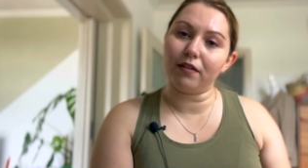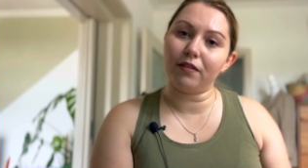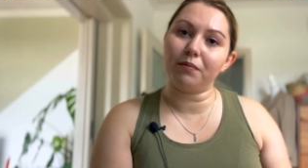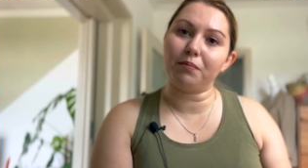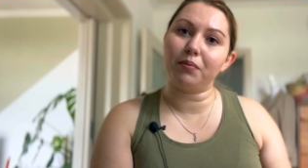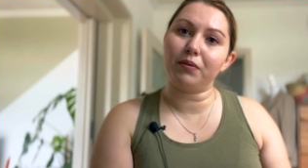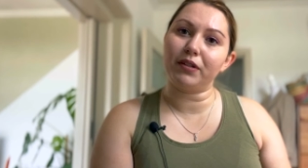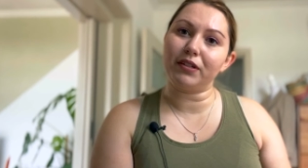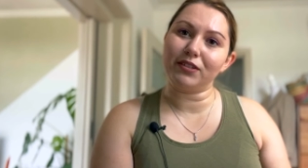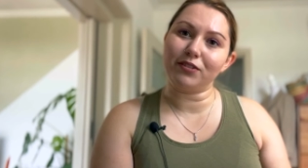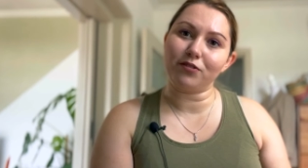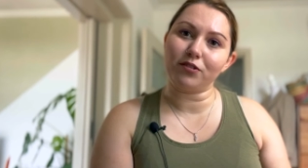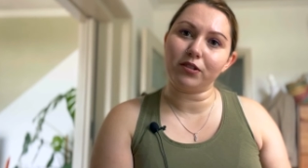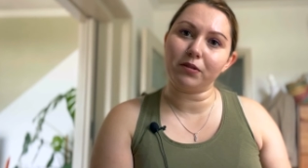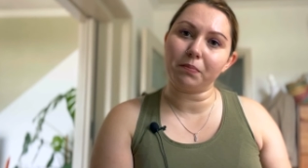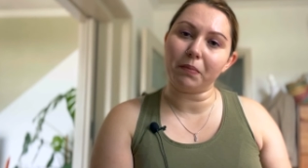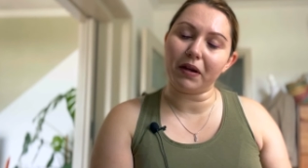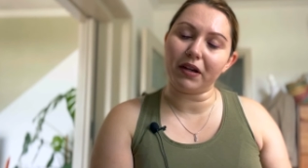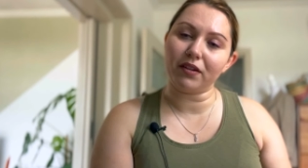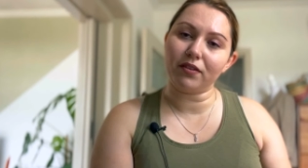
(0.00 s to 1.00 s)
please
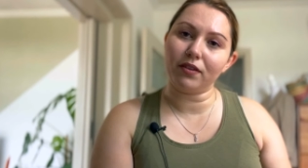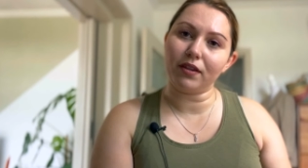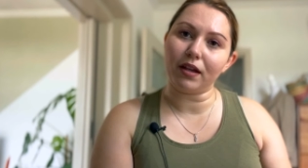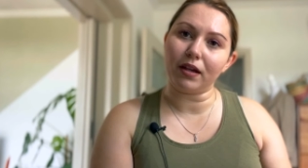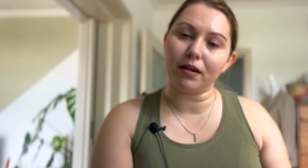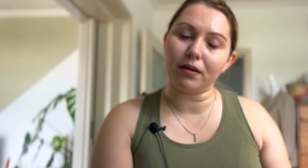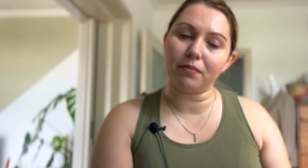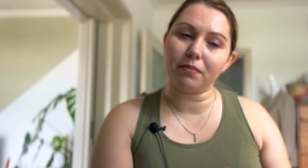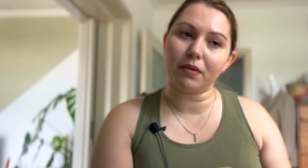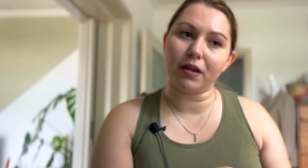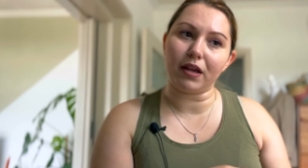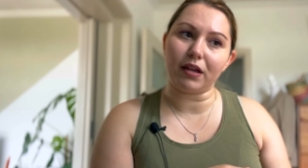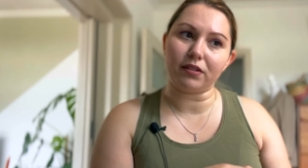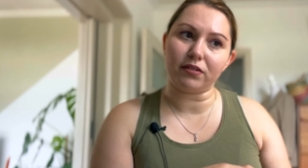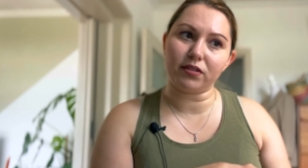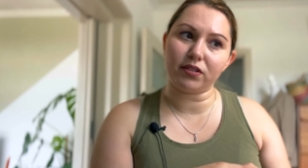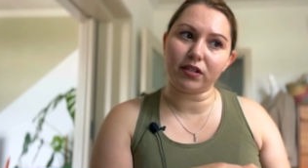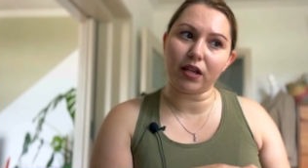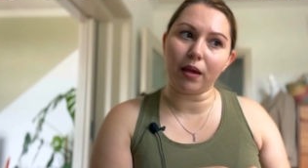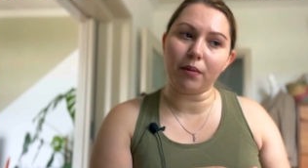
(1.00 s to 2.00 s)
respect them, and
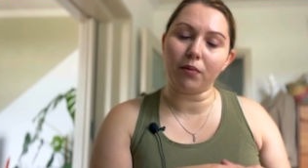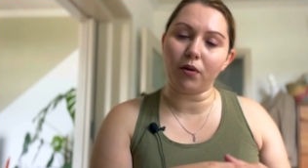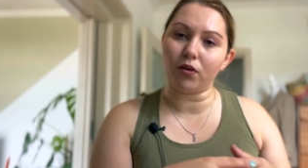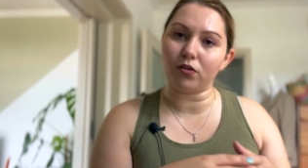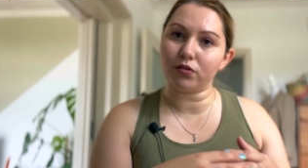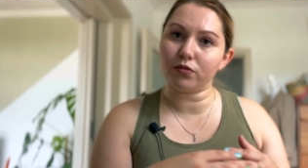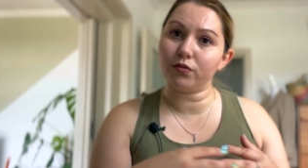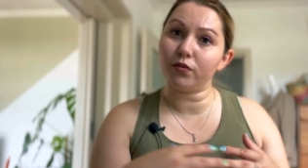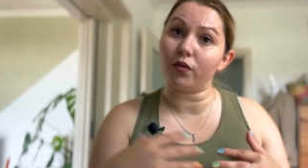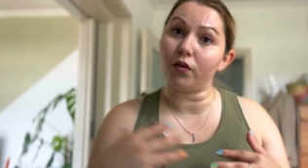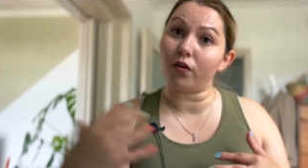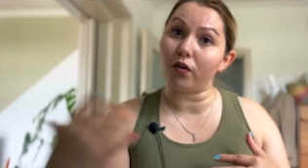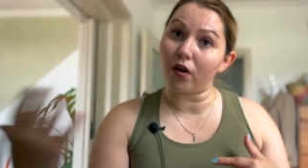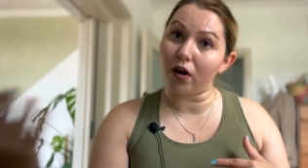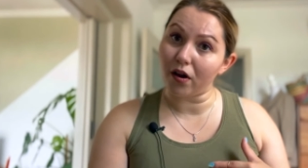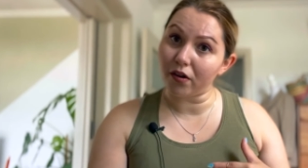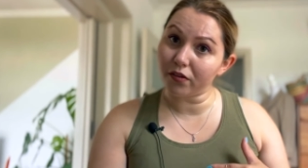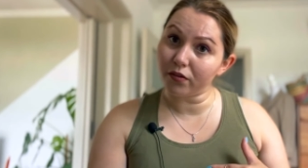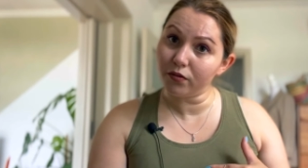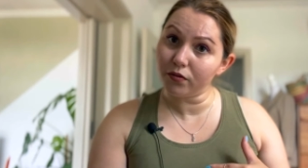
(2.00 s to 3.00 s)
same goes
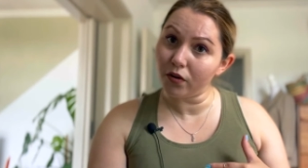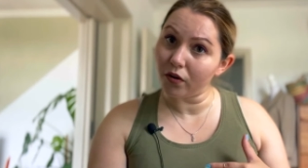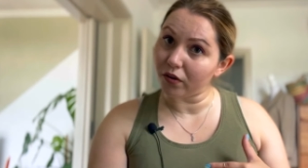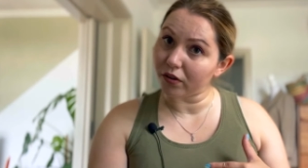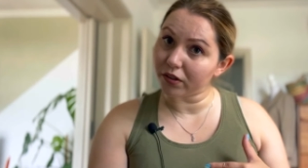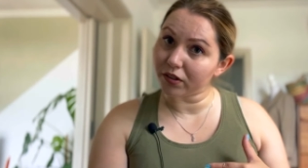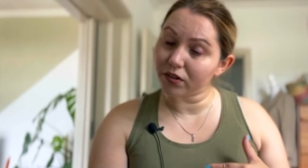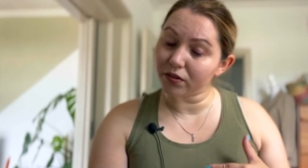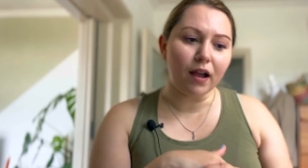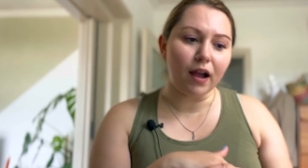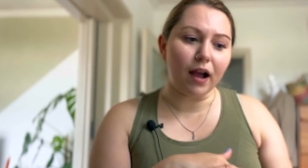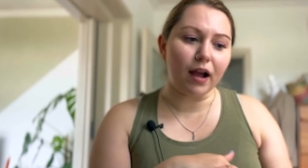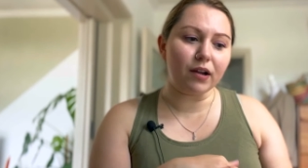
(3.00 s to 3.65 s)
for other folks.